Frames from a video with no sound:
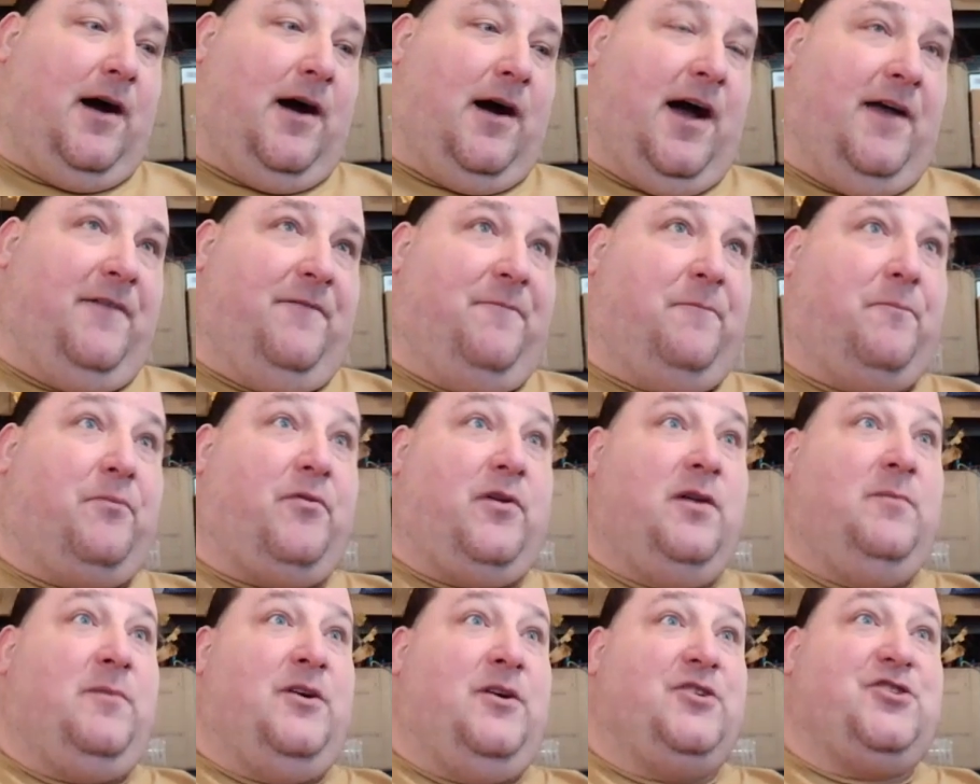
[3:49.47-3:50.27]
I've
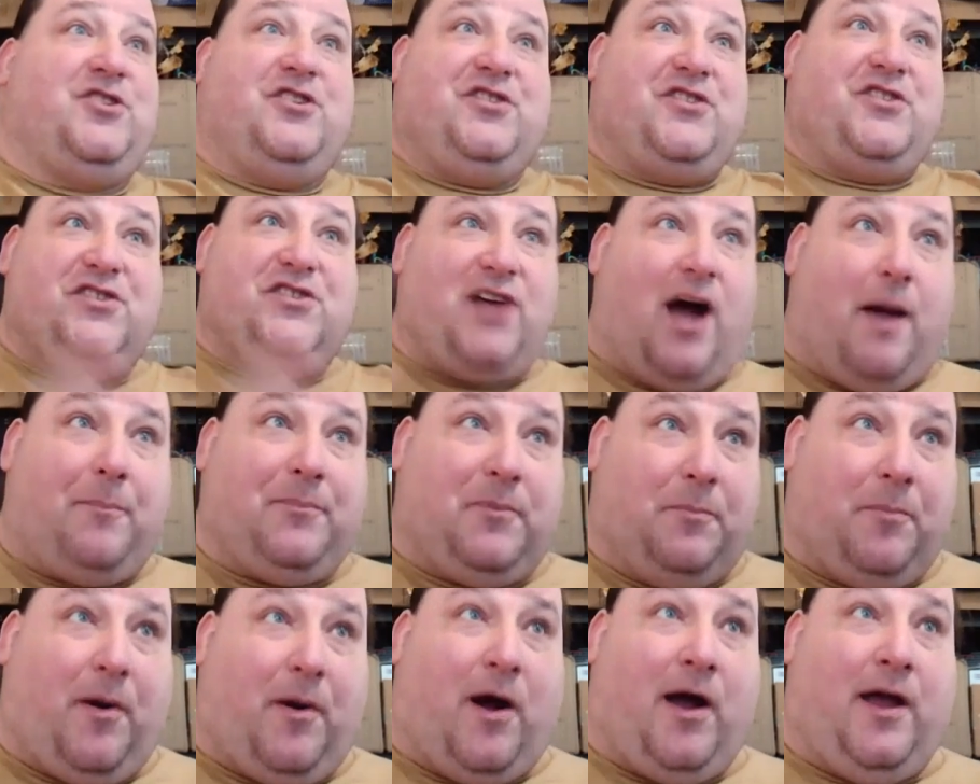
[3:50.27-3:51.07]
pretty much
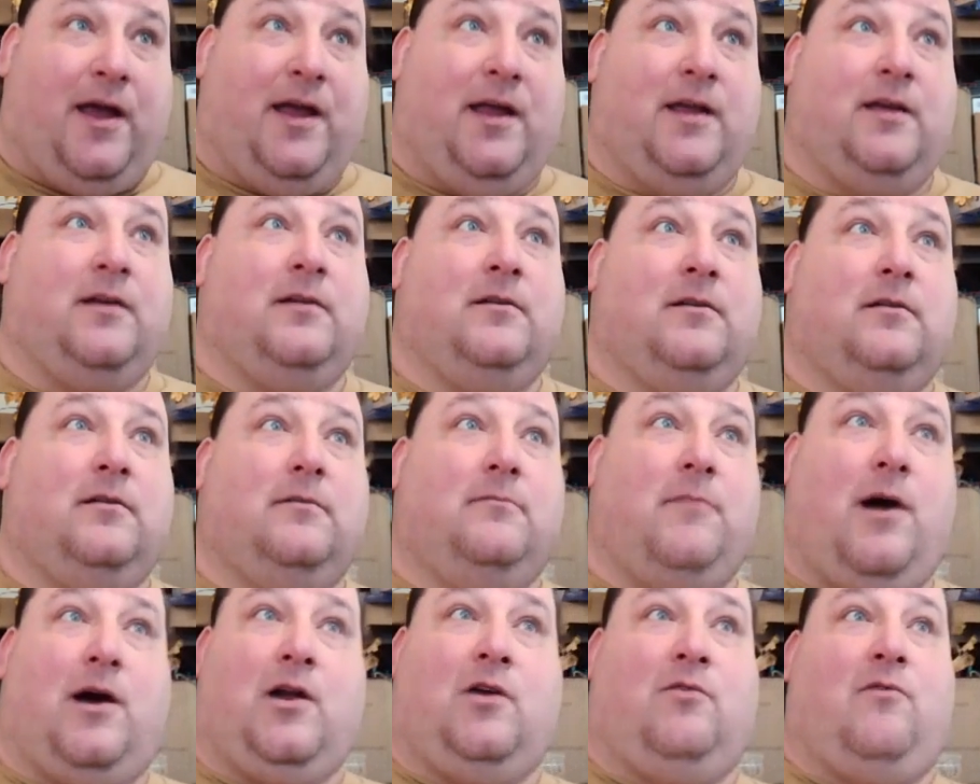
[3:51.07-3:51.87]
stopped buying
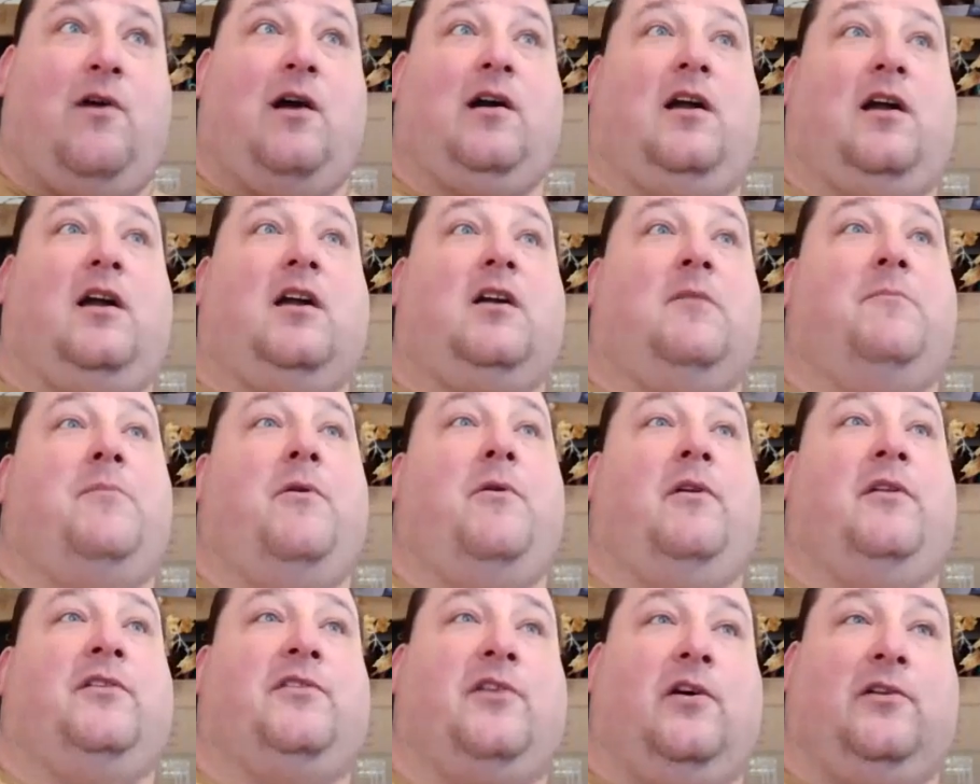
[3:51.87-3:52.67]
model rocket
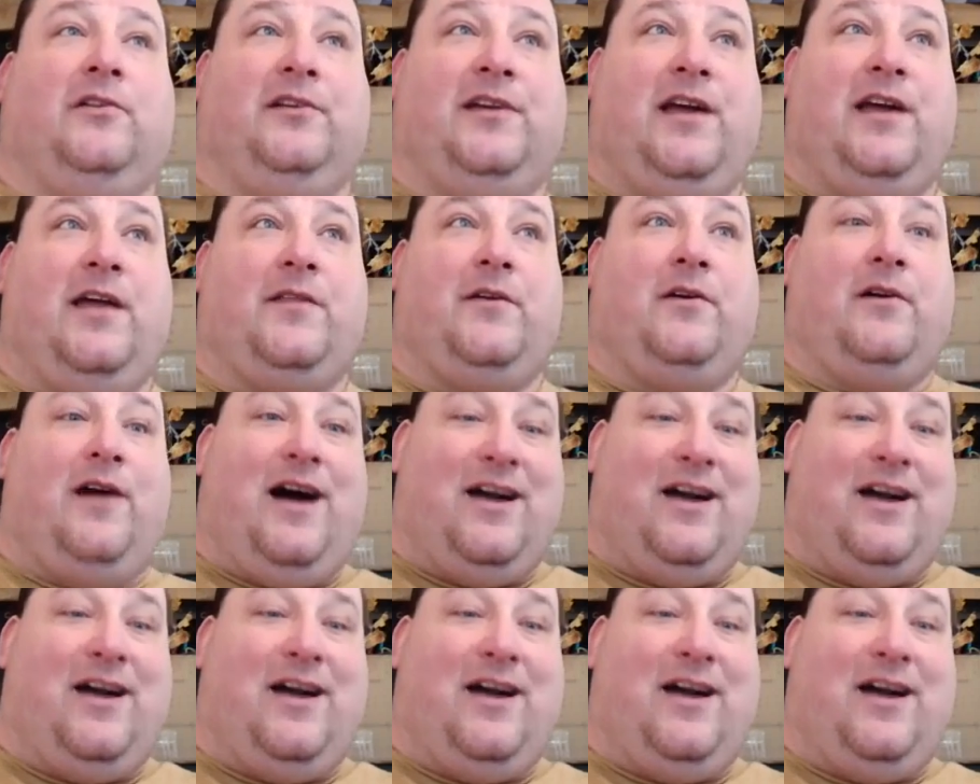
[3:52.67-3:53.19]
components altogether.